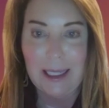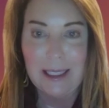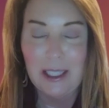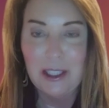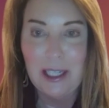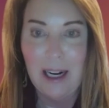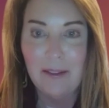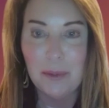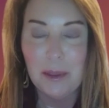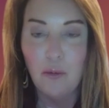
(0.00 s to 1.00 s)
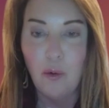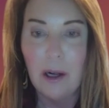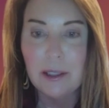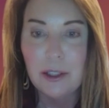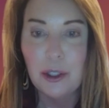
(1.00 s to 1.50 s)
It doesn't have to be
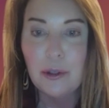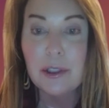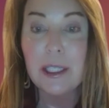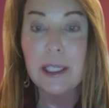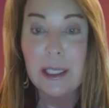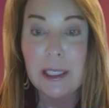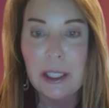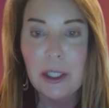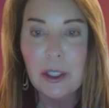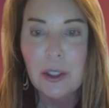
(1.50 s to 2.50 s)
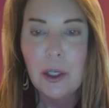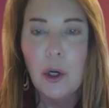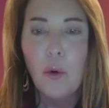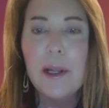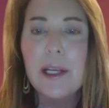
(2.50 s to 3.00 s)
one Tuesday a year.
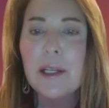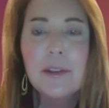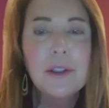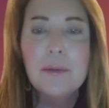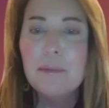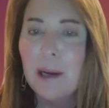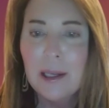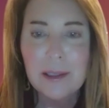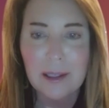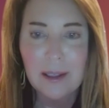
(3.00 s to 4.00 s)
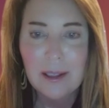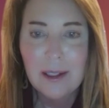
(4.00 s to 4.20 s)
We can do better.